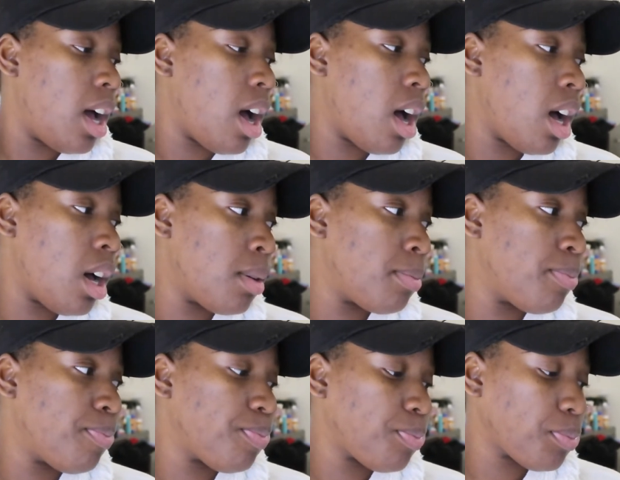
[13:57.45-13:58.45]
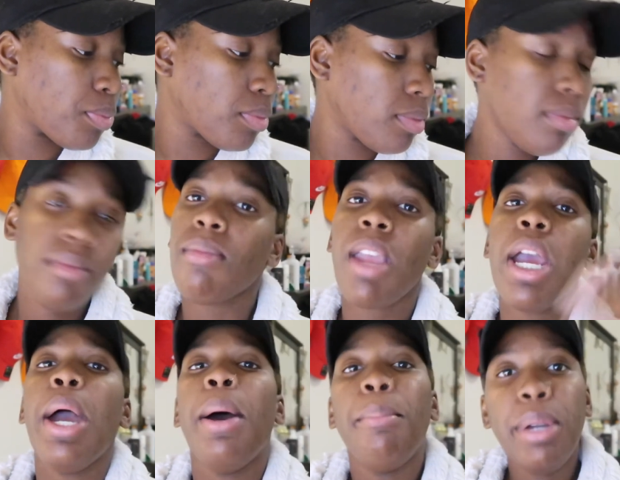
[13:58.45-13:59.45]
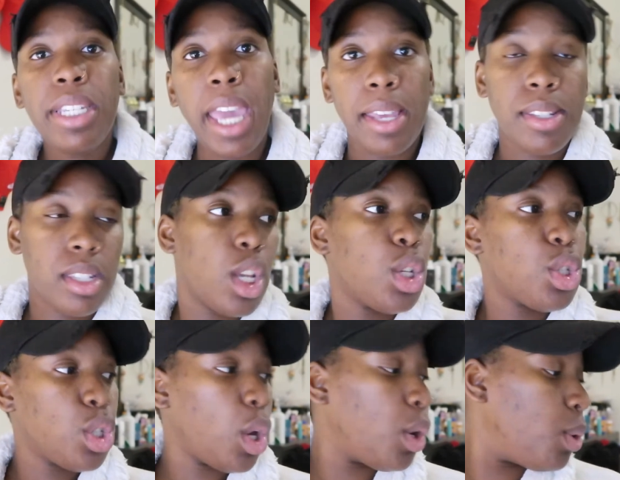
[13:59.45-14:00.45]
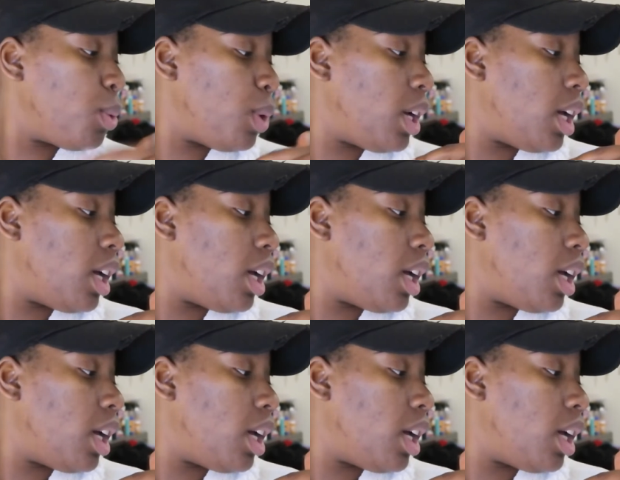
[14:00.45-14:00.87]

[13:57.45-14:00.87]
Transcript: Um, but yes, so